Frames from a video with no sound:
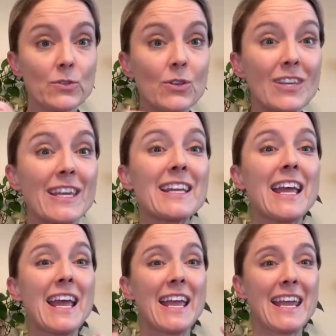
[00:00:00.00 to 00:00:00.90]
So you get
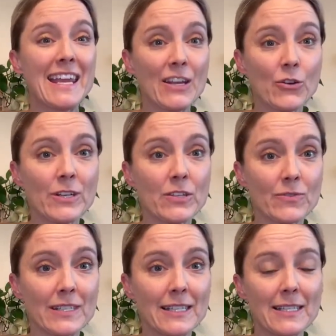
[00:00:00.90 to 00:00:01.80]
increased
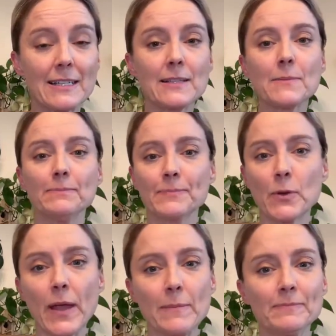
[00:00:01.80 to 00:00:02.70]
resistance.
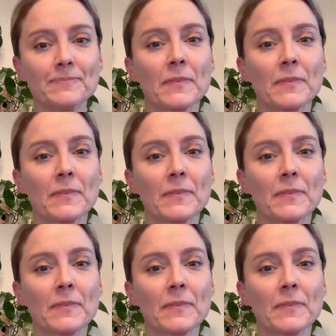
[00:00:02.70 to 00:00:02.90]
Okay.